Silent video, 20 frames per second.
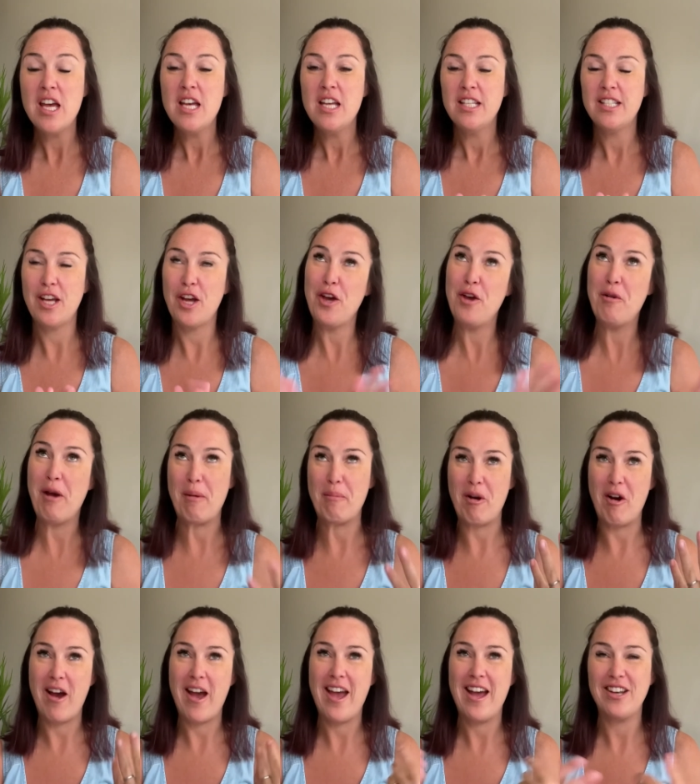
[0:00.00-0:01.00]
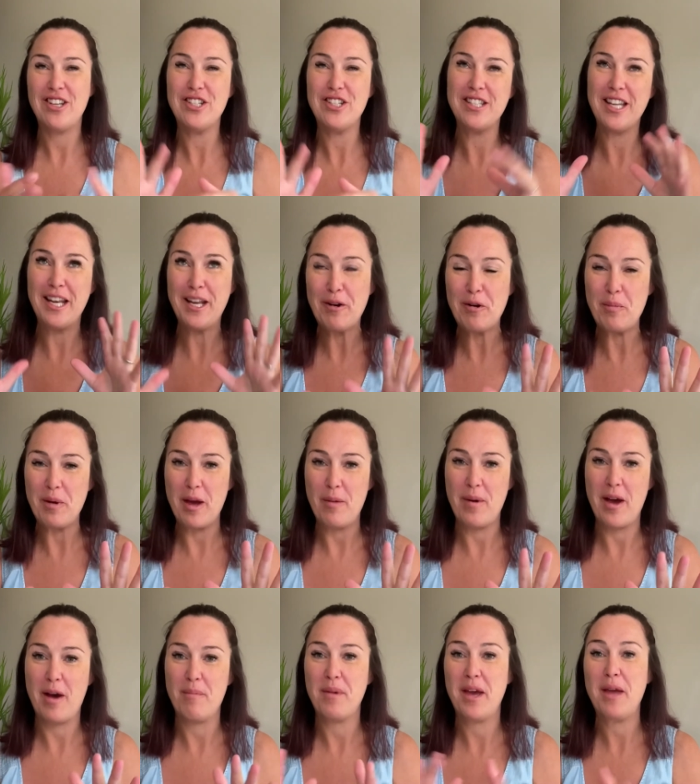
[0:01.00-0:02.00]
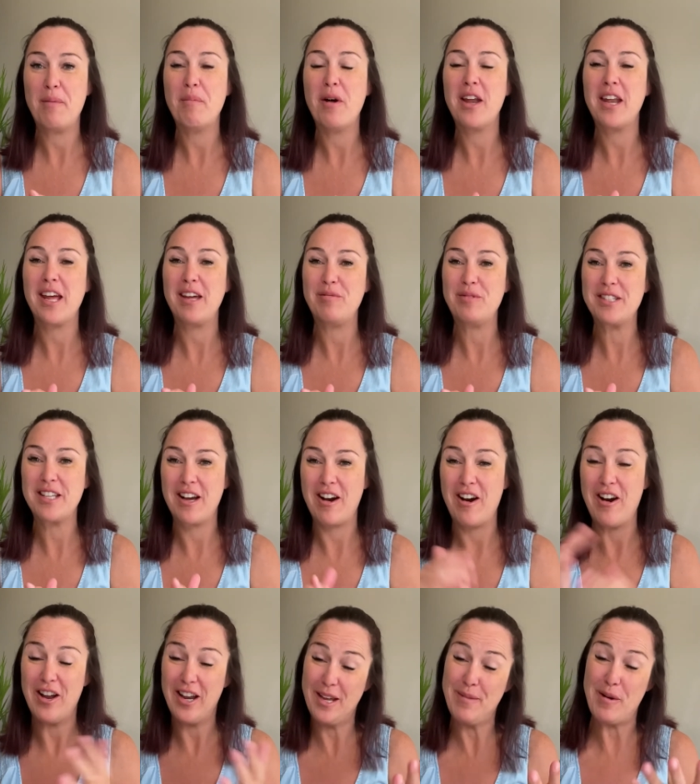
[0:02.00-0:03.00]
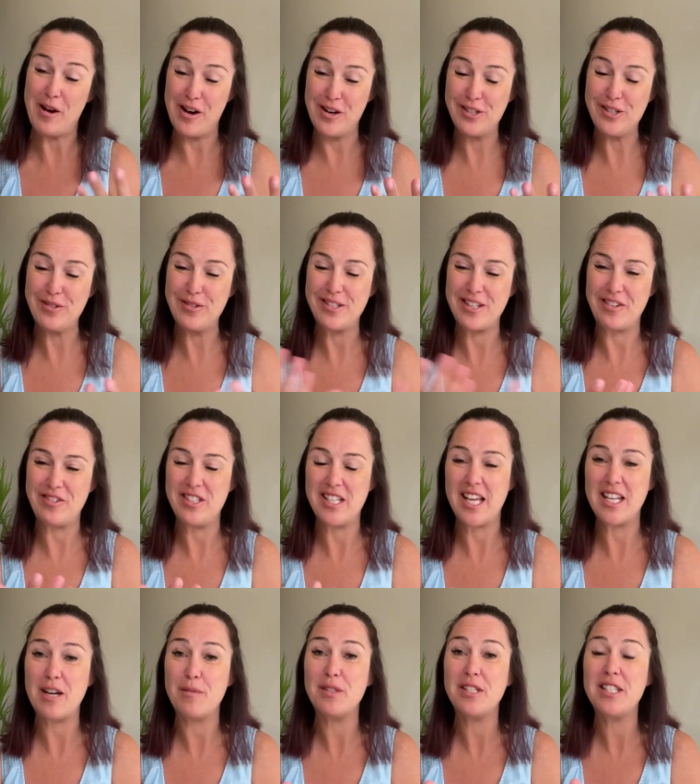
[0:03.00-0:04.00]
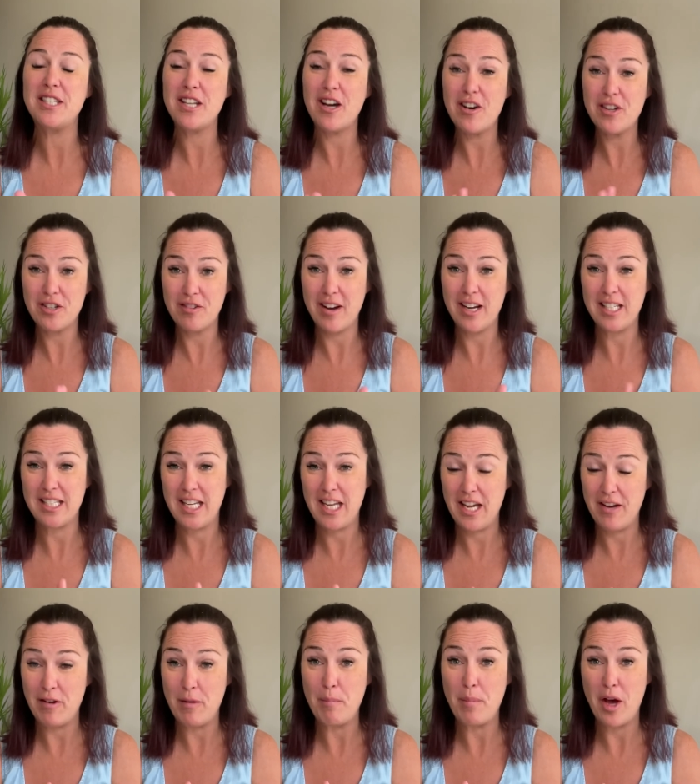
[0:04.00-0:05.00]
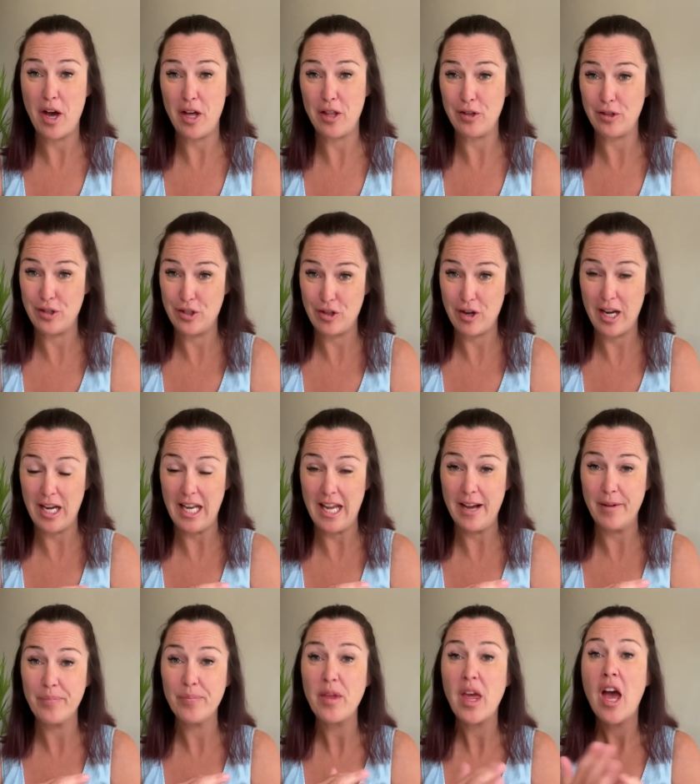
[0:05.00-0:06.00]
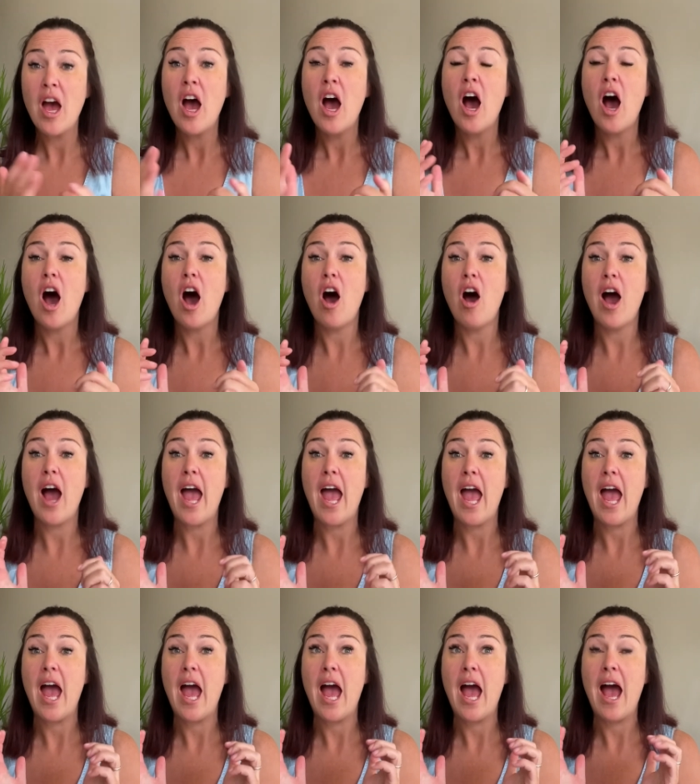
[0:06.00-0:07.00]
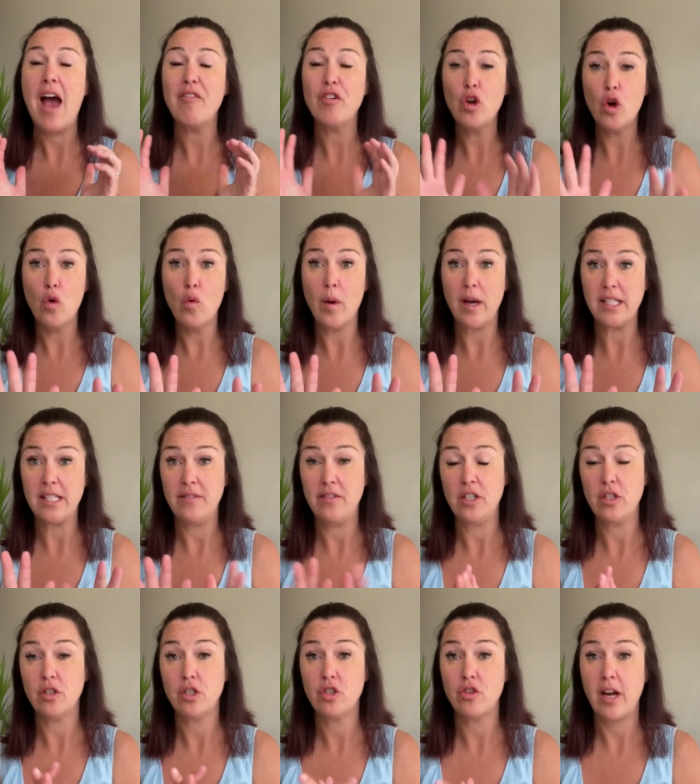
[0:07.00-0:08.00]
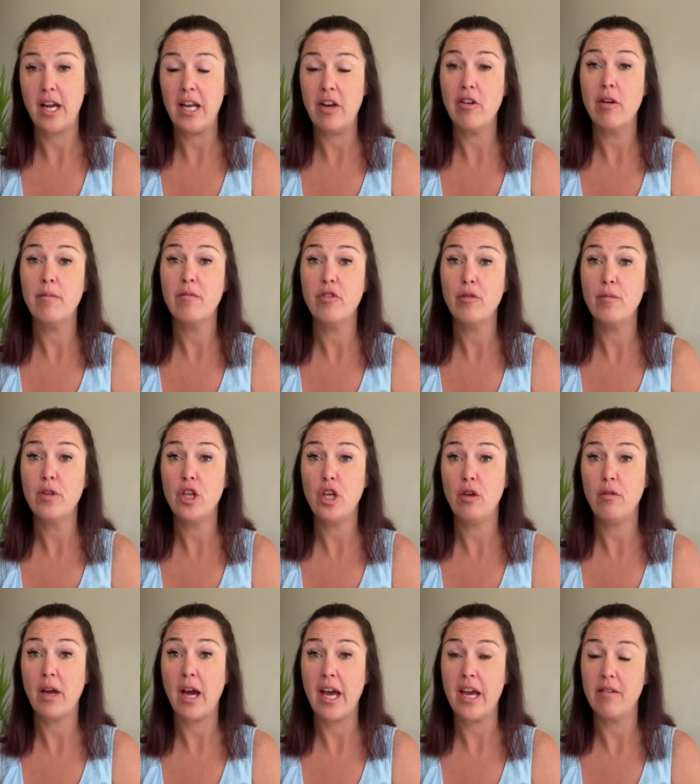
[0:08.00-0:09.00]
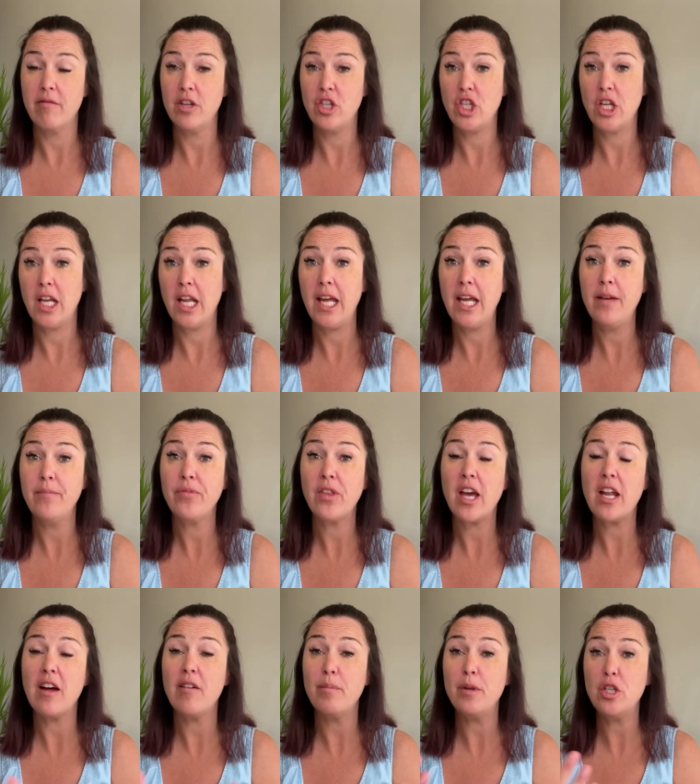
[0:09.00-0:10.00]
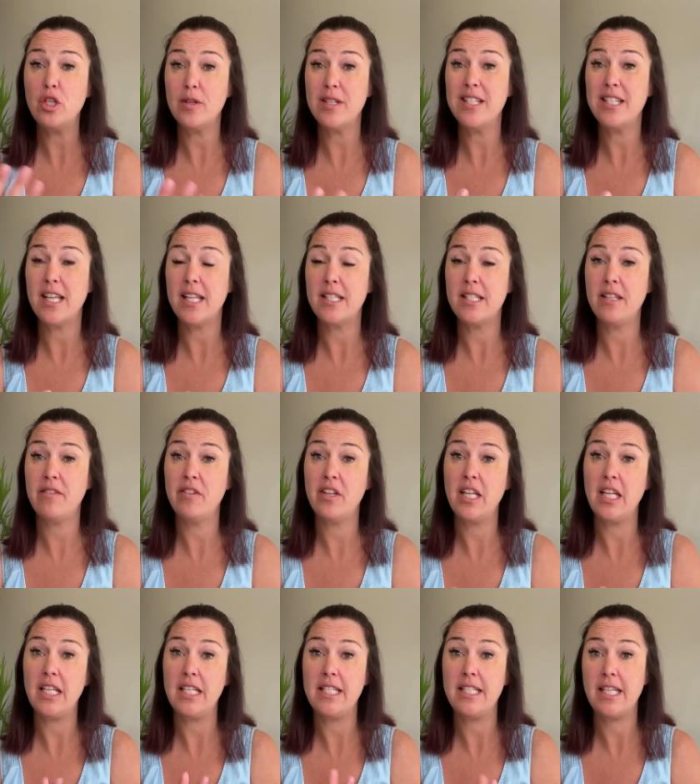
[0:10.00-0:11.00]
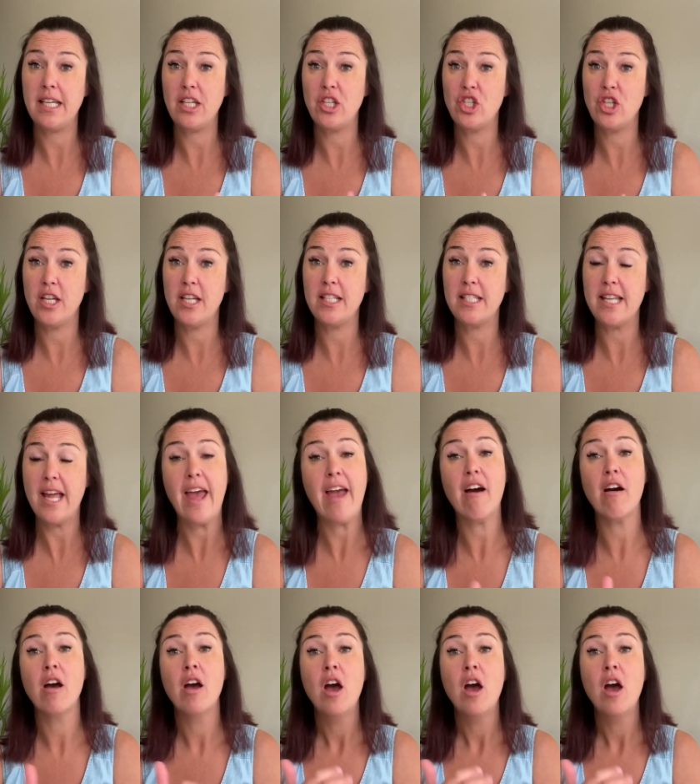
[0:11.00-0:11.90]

So, who am I? Just a little bit about me. My name's Carlie Bartle, as I've said, I'm a star director here in Perth, Australia. I haven't always lived in Australia. I'm from the UK originally, and I've been doing Scentsy for nearly six years now.